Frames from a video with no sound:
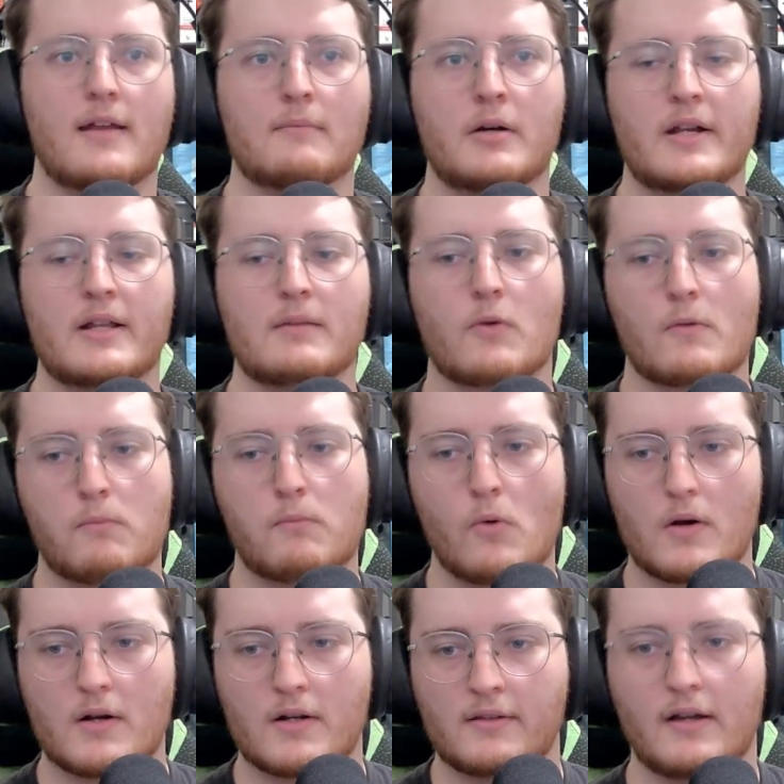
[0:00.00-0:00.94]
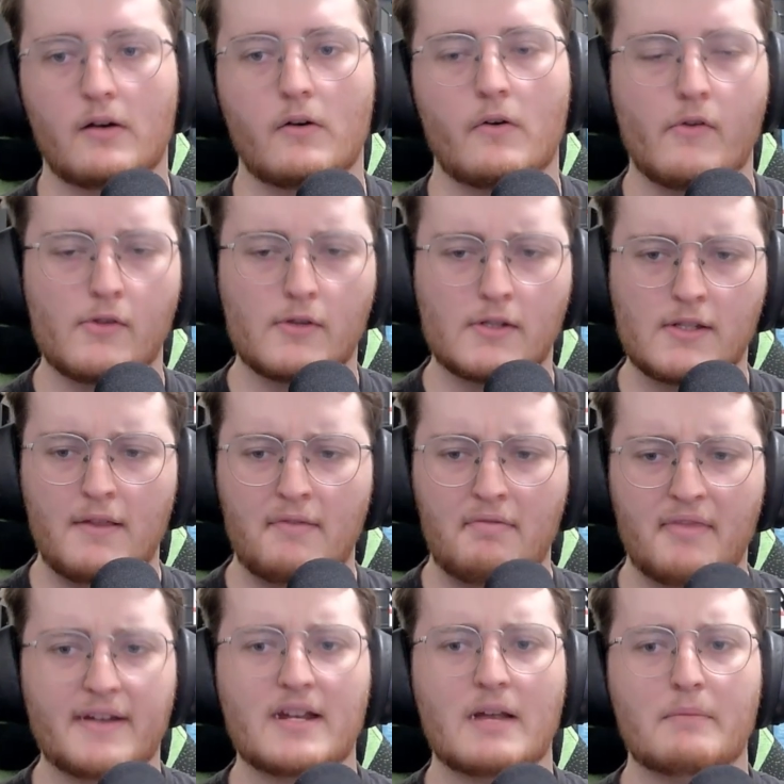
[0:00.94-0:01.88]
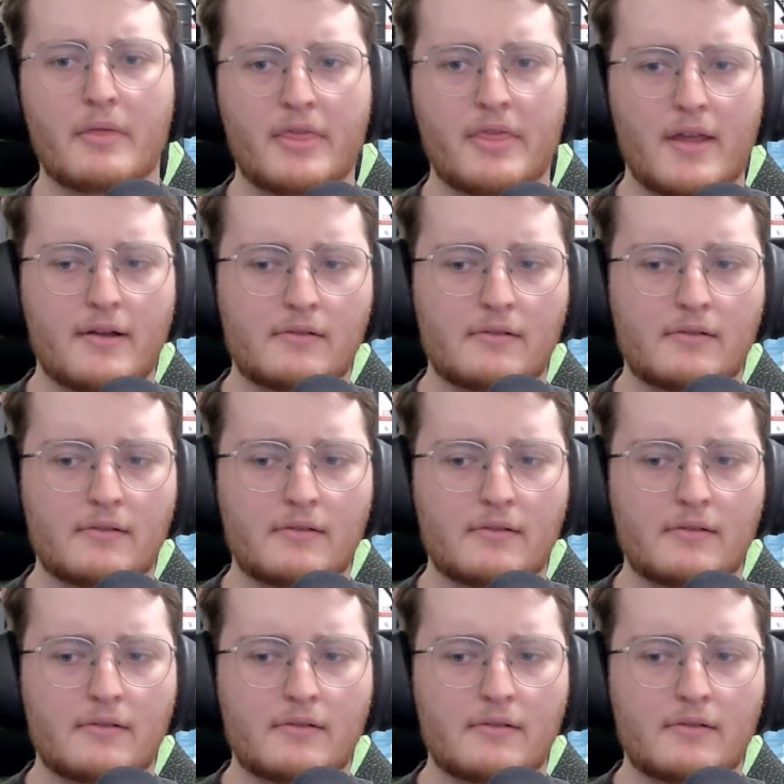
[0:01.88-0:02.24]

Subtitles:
putting more ports out, that type of thing.